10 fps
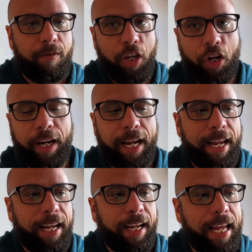you're
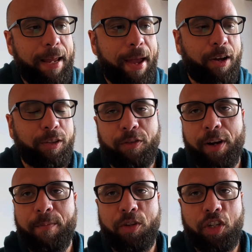getting emails
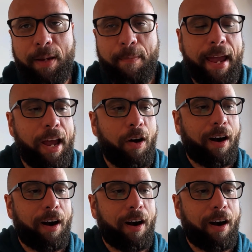from Gmail